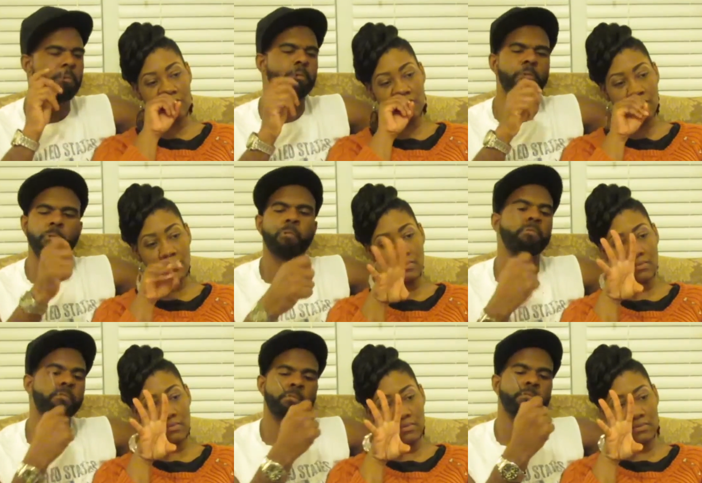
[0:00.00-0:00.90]

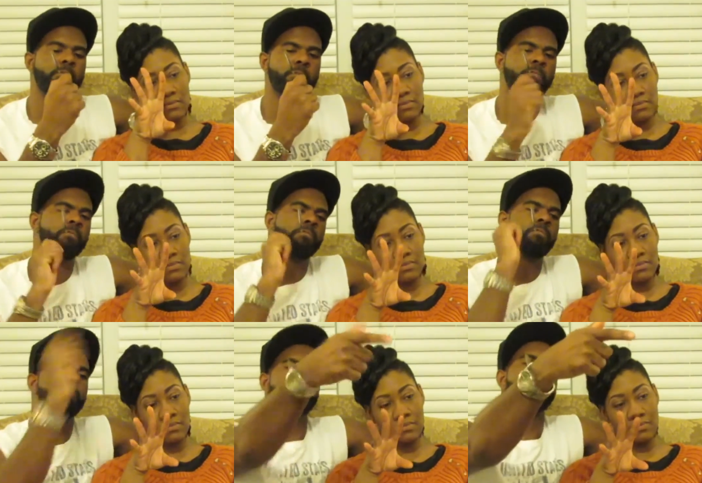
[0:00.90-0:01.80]

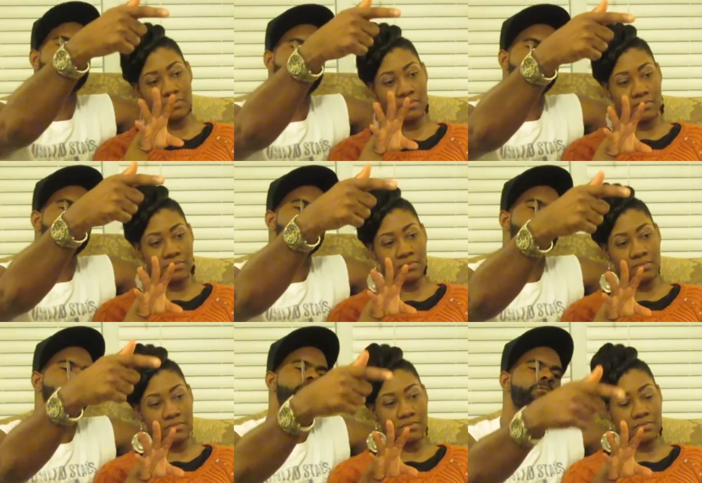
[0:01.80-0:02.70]

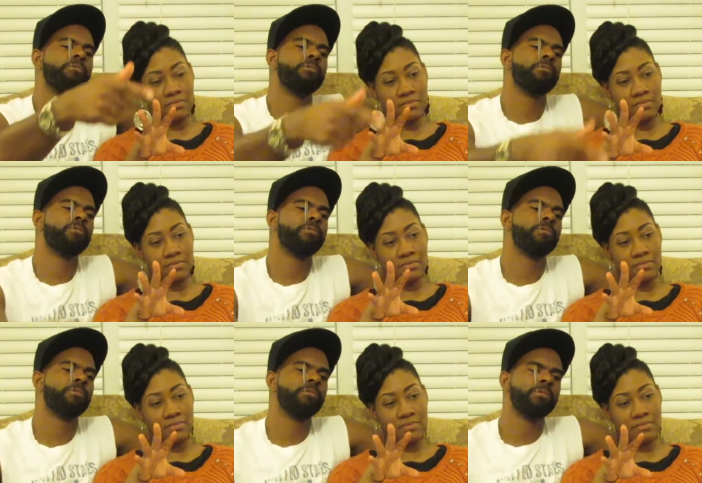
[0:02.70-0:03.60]

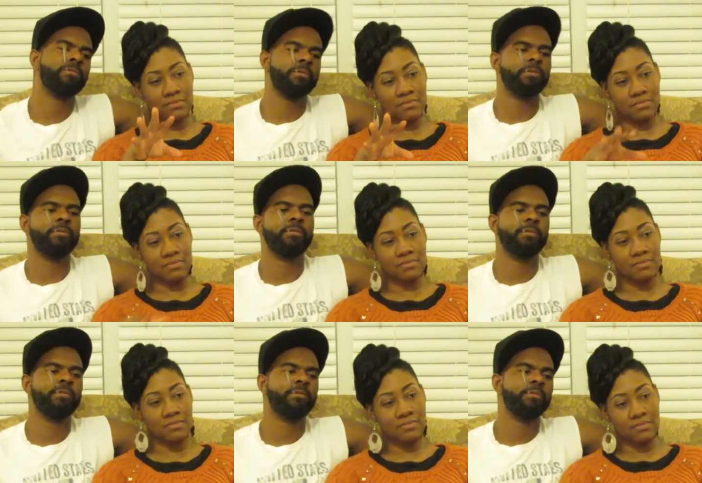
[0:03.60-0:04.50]

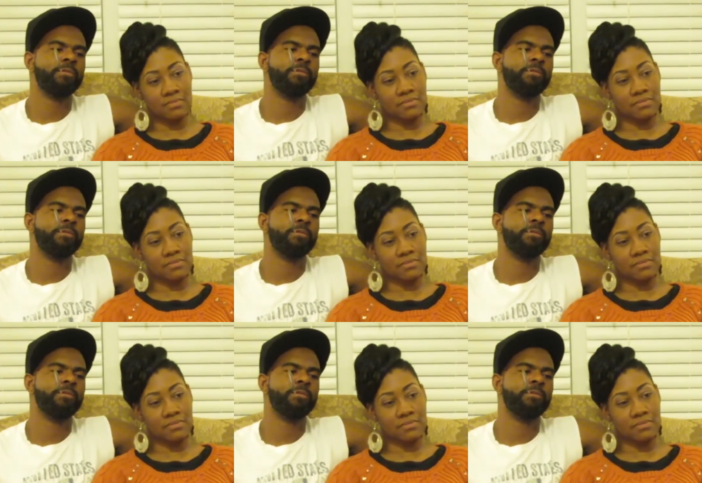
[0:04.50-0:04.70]
Nobody speaks.